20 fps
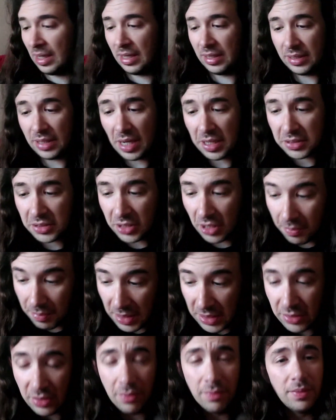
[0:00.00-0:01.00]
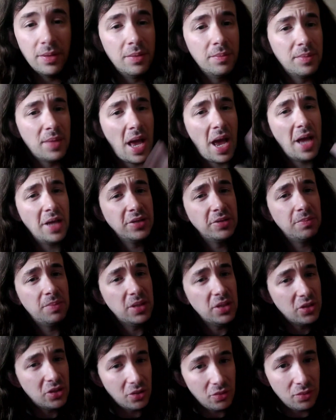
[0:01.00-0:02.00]
Next up is a film that has
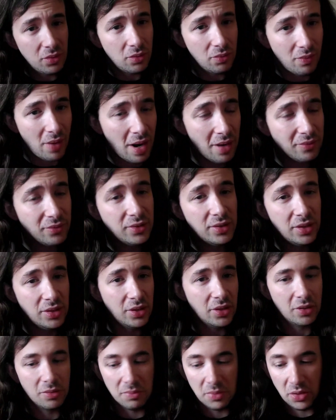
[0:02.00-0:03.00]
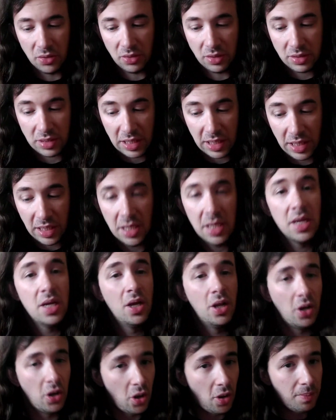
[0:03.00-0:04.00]
been doing the rounds in the community.
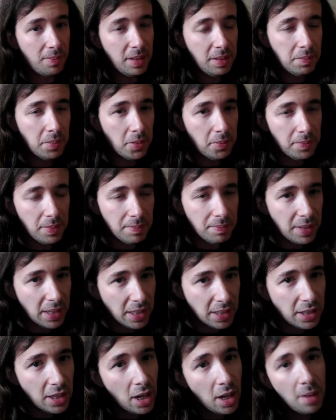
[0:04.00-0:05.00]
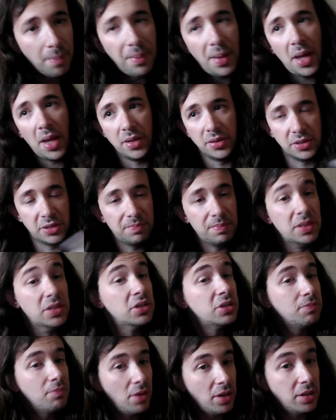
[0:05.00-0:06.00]
A lot of people have been picking it up, and it's been
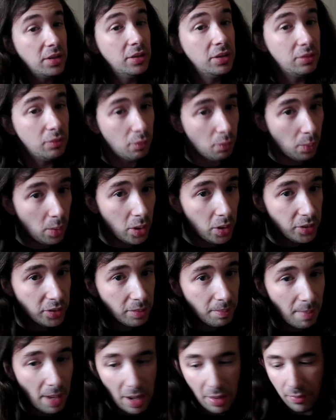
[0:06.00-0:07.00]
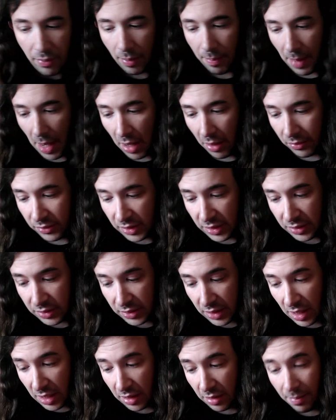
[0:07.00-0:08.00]
spreading word of mouth about it,
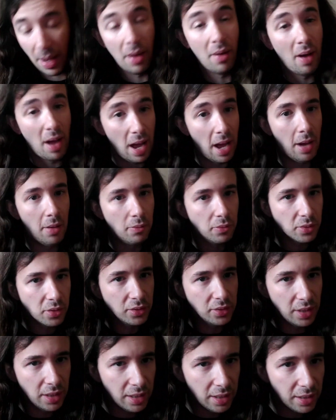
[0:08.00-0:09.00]
saying about how good it